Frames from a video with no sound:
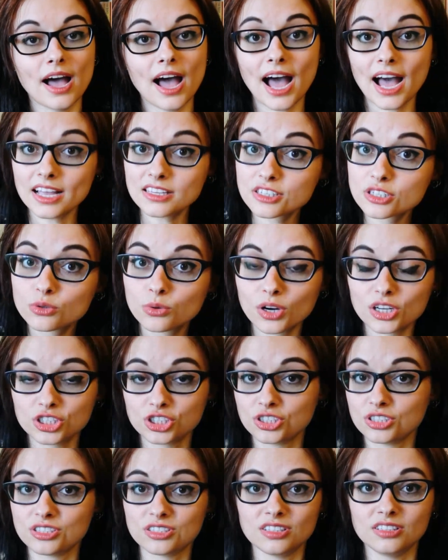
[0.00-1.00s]
ask
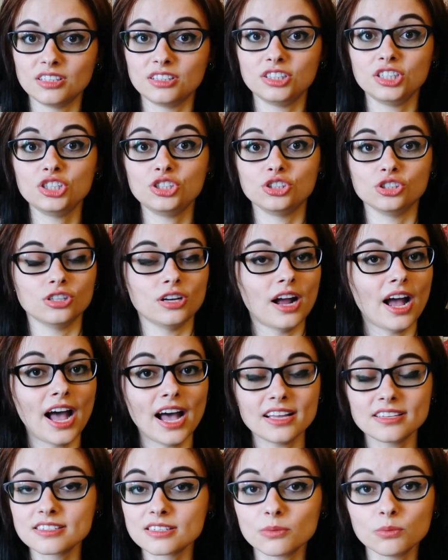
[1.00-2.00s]
questions to the teacher,
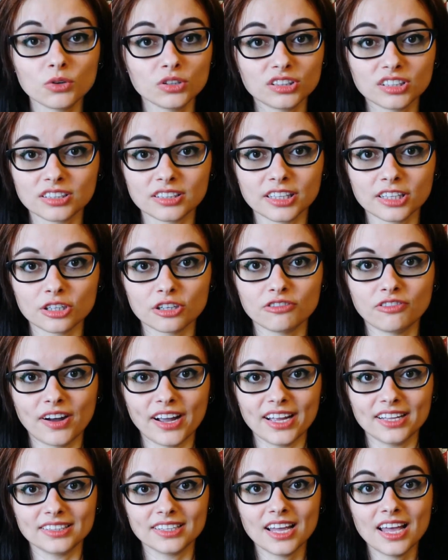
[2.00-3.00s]
ask someone to
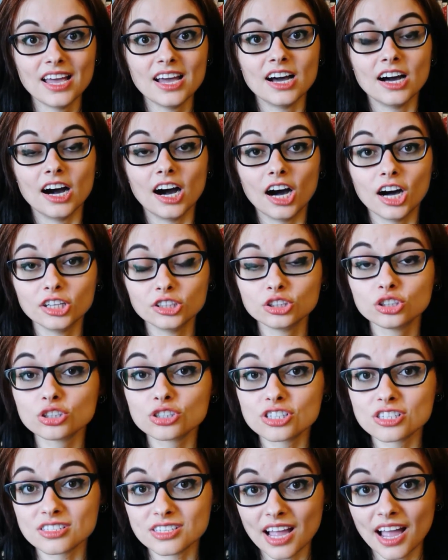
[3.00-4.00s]
clarify it.
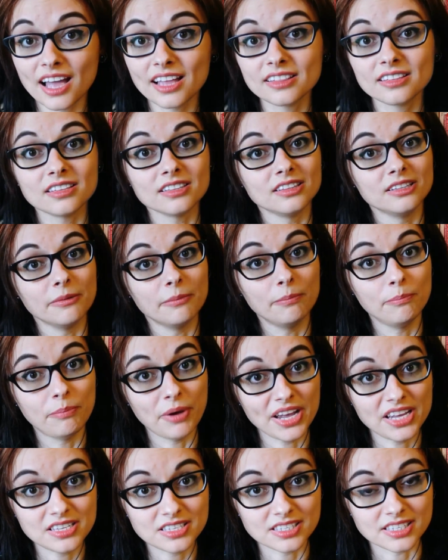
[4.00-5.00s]
Understand the
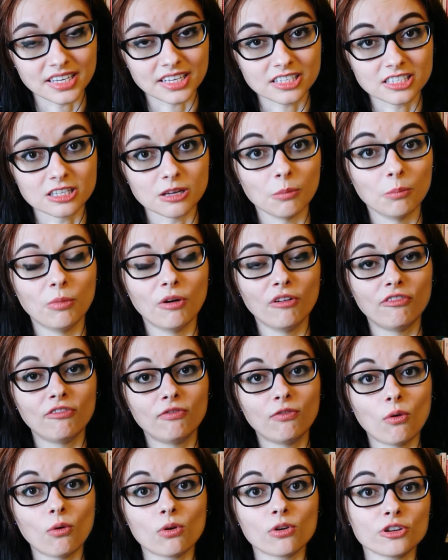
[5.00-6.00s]
basics
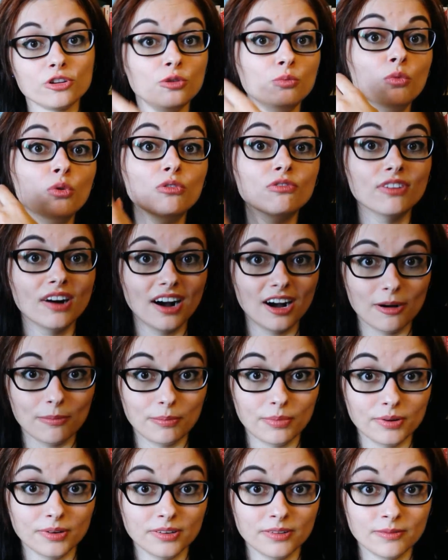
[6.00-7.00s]
before you move
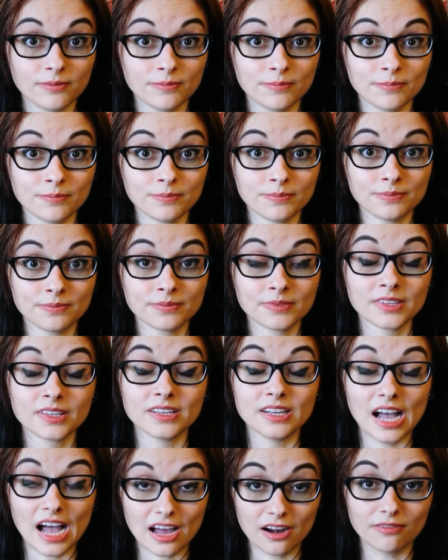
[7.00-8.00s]
up
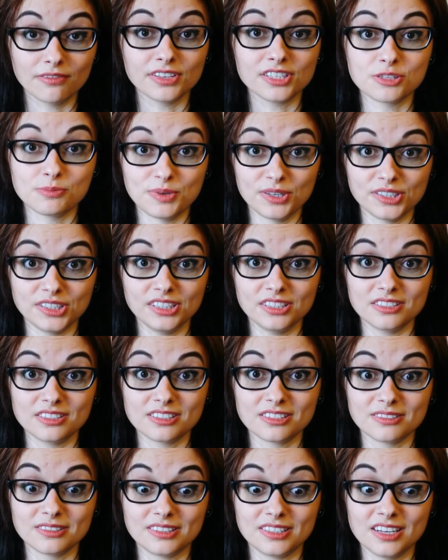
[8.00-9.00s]
out of
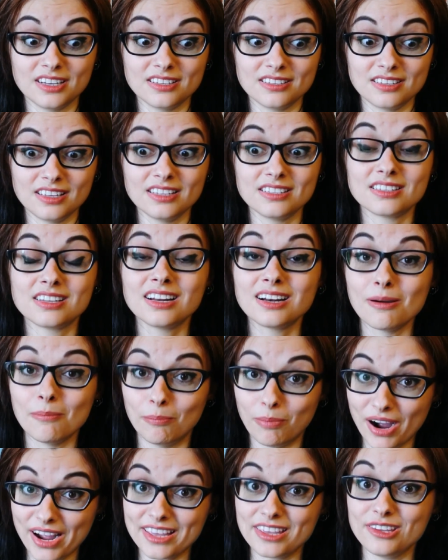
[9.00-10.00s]
experience because it's gonna
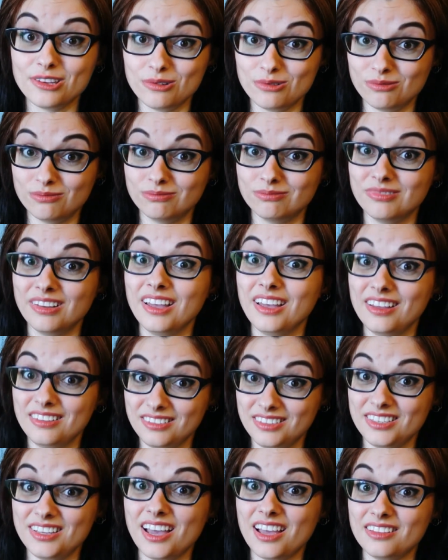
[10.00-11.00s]
bite you
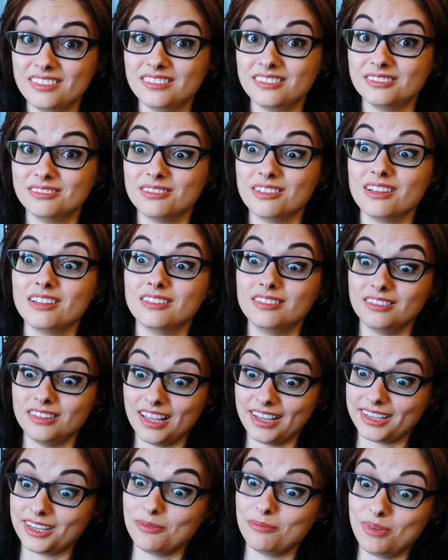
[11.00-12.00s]
in the end
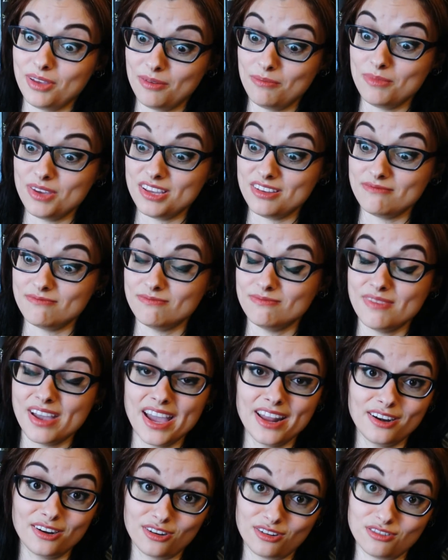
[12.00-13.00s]
like it bit me
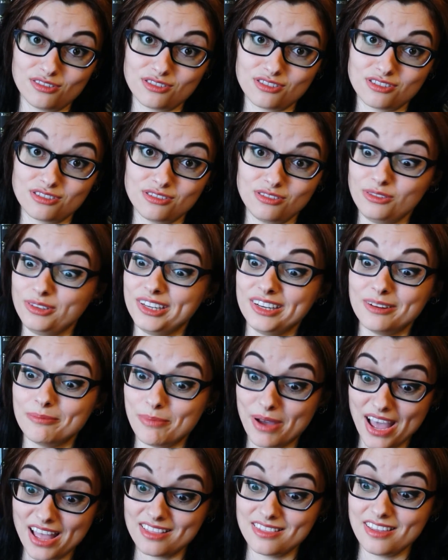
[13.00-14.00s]
and it hurts. You need a
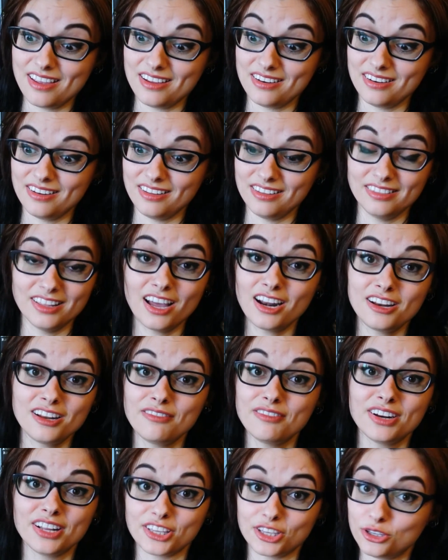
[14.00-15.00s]
band-aid. not
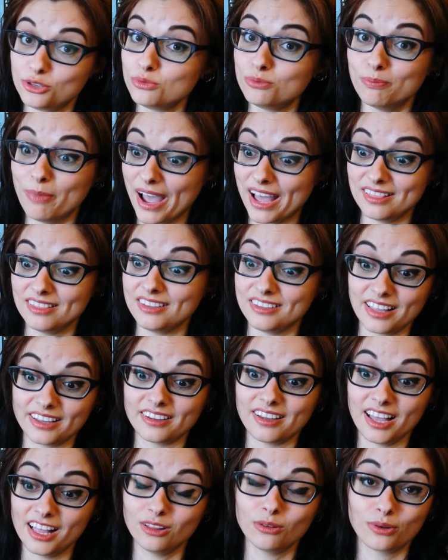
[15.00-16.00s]
even a cute band-aid,
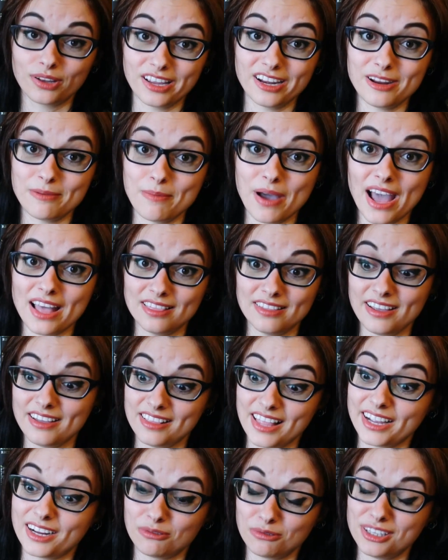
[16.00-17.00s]
like a Hello Kitty band-aid,
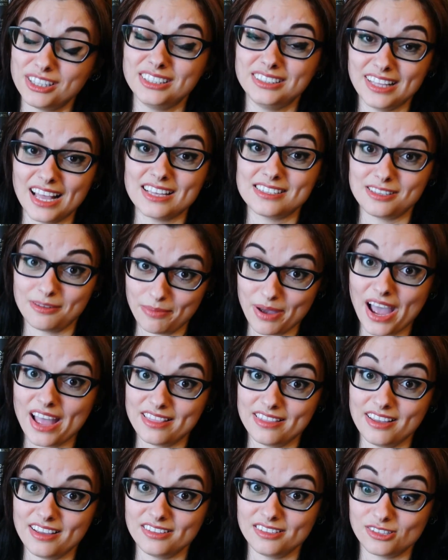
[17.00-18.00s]
like a really nasty
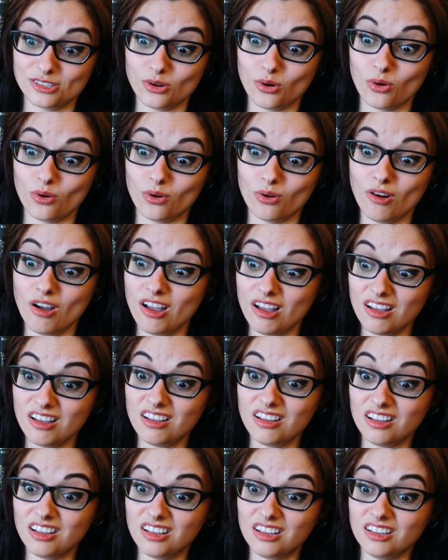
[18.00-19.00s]
band-aid. So
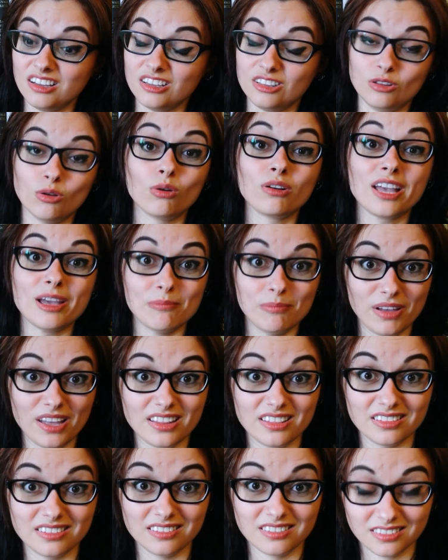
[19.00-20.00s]
don't get
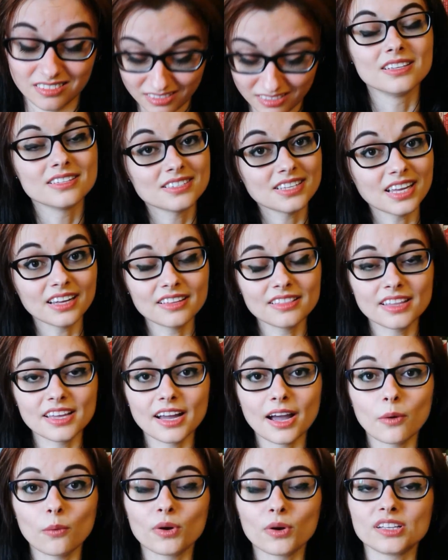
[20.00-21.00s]
bit. The second
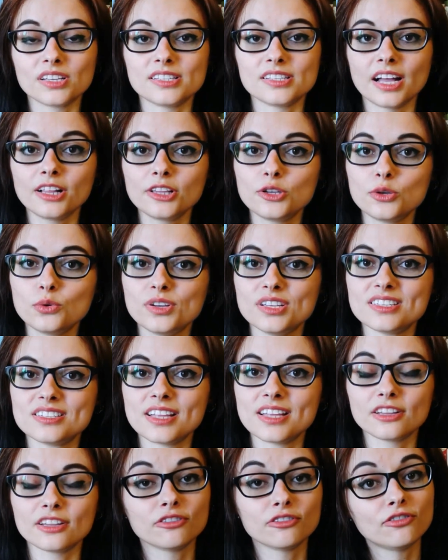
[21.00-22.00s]
thing I want to tell you is
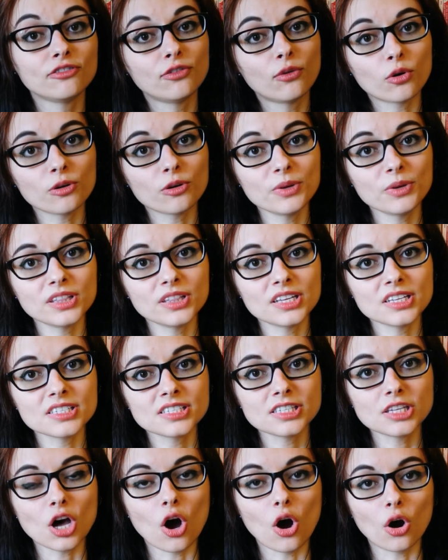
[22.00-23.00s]
that
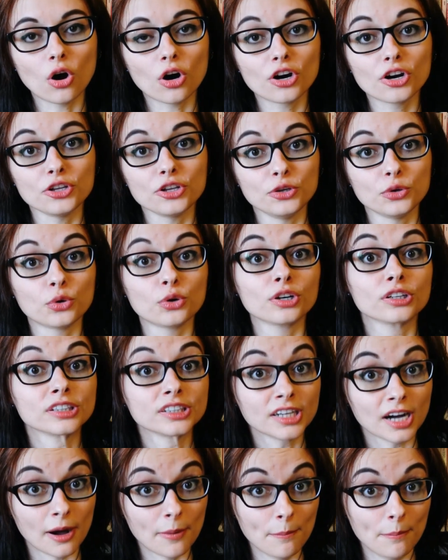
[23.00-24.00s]
formulas are your
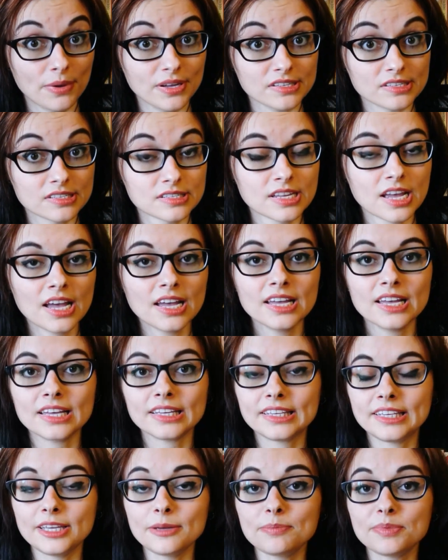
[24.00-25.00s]
compass.
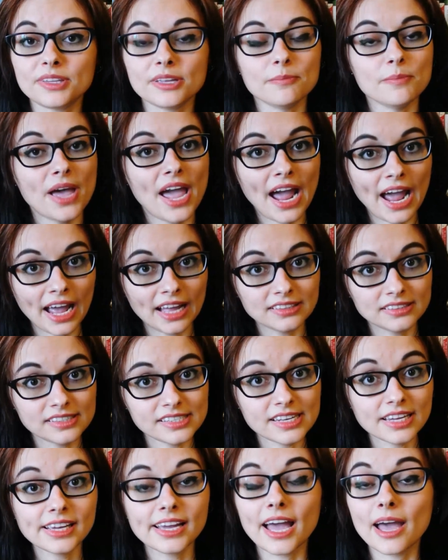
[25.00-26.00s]
Keep them
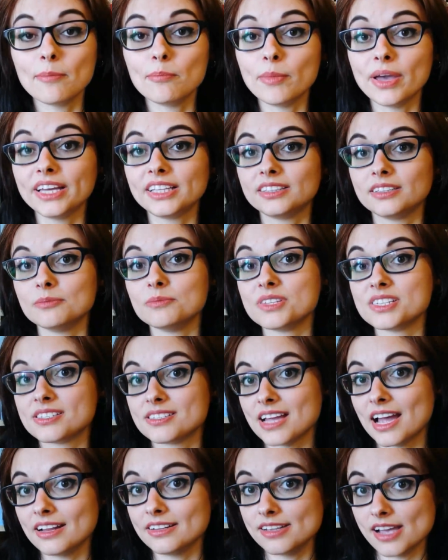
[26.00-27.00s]
handy and make them
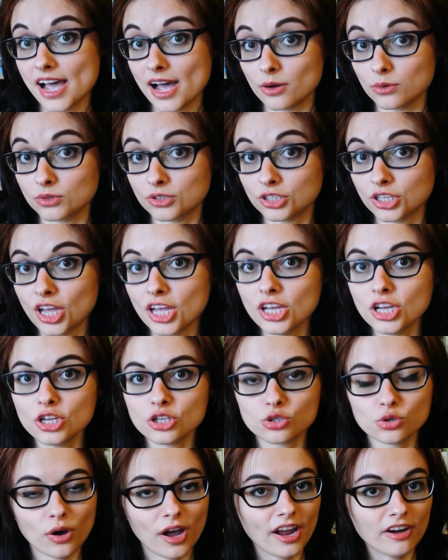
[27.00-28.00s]
stand out.
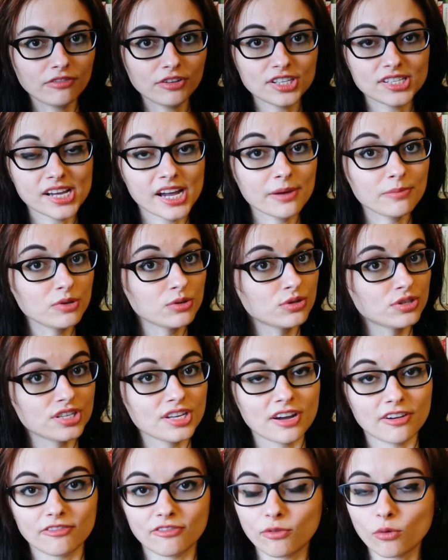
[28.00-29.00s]
So every time you
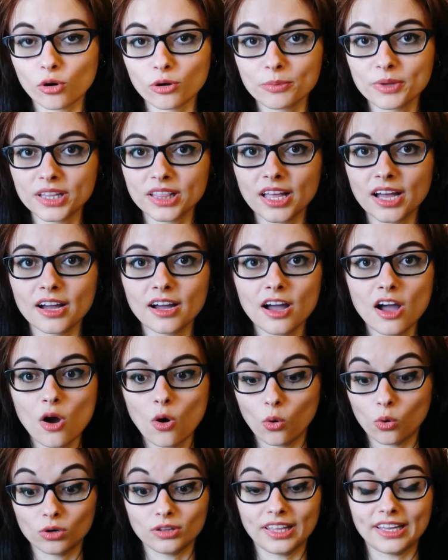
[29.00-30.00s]
see a formula
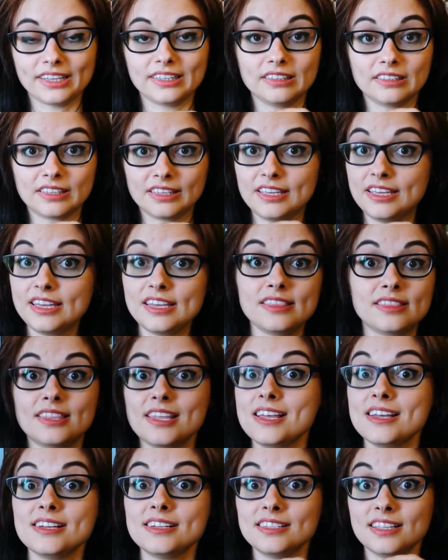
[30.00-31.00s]
or like a key
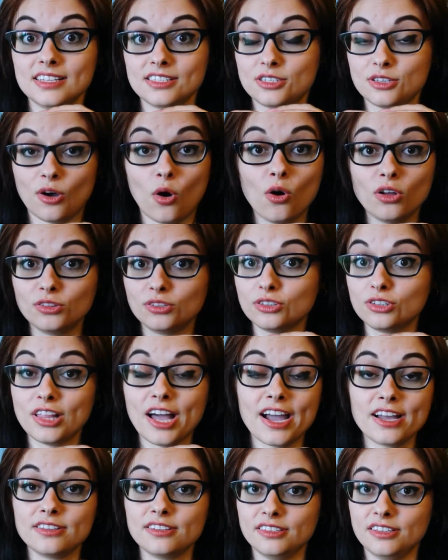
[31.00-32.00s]
thing that's
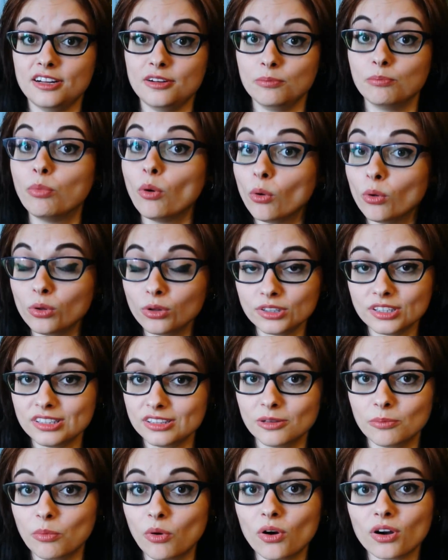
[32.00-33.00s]
underlined and in bold in
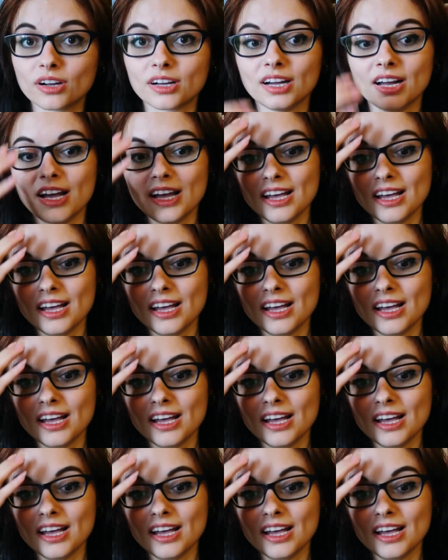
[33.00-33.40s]
the book,